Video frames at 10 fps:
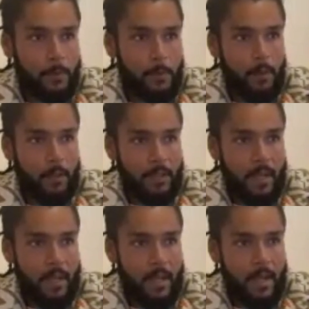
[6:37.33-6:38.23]
but
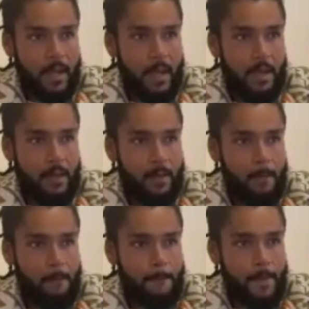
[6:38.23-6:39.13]

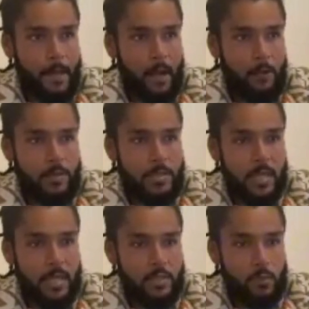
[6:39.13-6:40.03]
I would
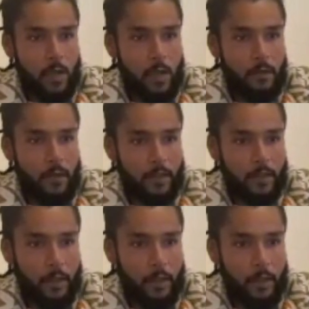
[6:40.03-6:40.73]
say as well that